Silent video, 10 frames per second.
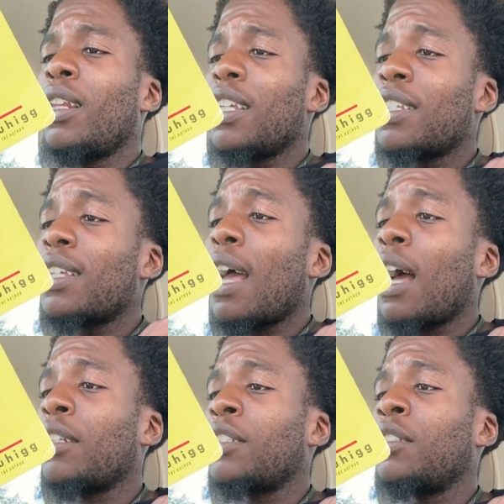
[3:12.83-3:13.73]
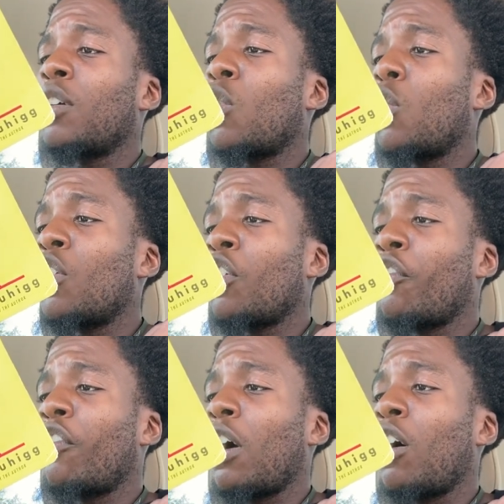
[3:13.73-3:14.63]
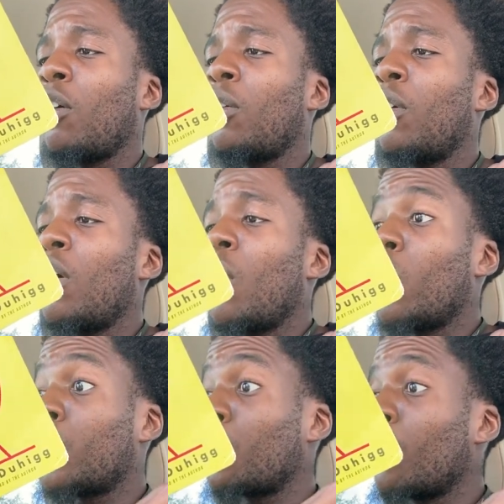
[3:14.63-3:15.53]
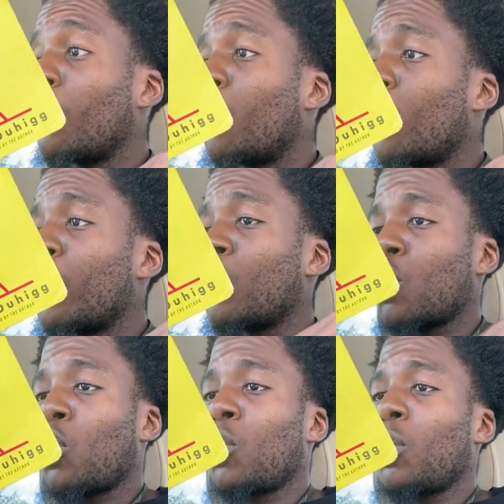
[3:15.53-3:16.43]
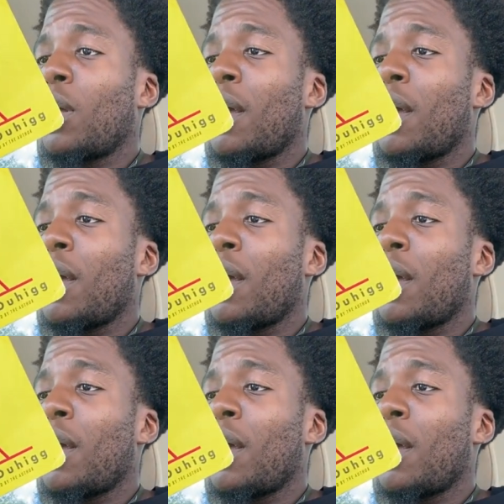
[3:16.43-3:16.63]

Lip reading: Lisa Allen, according to her file, was 34 years old,